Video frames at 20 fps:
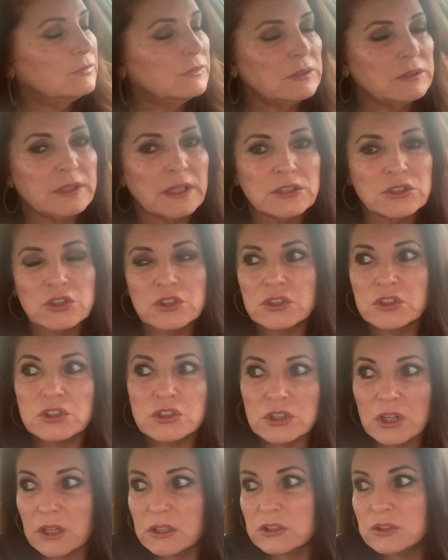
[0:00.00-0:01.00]
that just
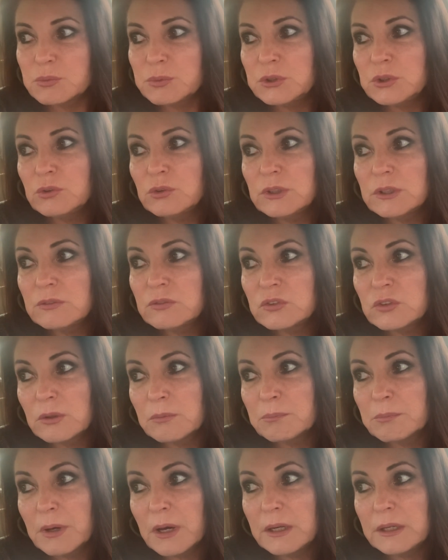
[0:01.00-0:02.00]
sucks when you give
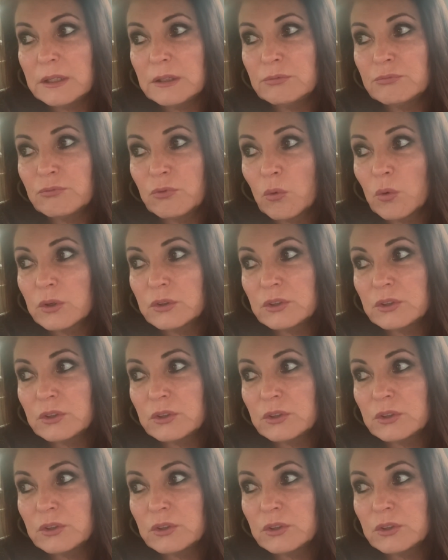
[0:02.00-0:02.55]
somebody four